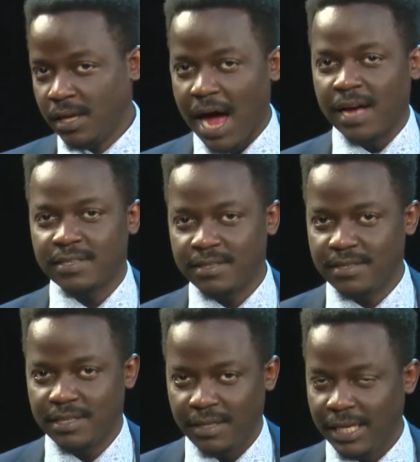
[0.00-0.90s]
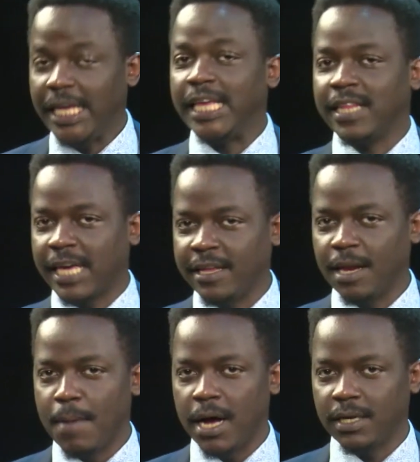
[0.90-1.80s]
assets in the Kenyan
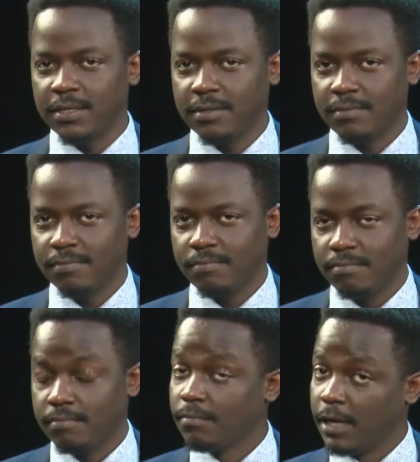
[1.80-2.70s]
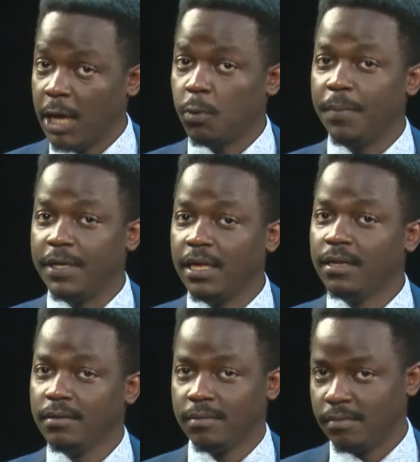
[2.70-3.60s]
market. And we begin
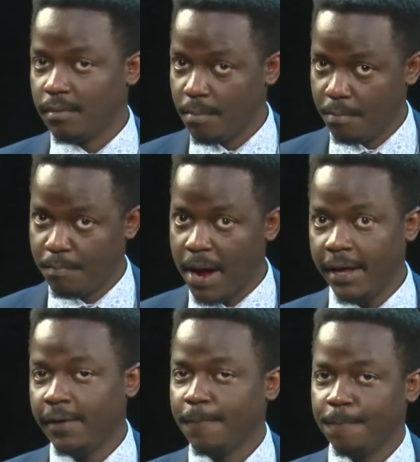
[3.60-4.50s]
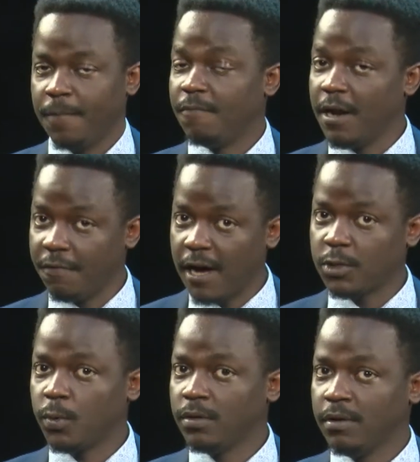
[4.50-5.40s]
by the very first
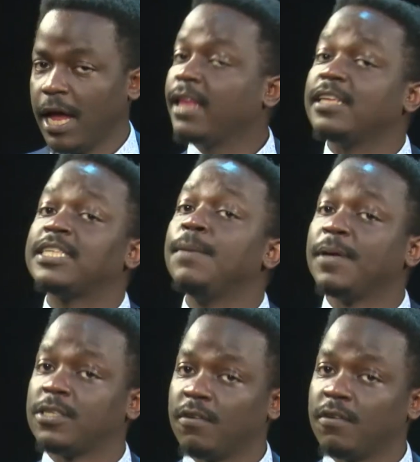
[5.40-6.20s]
one, and the simplest of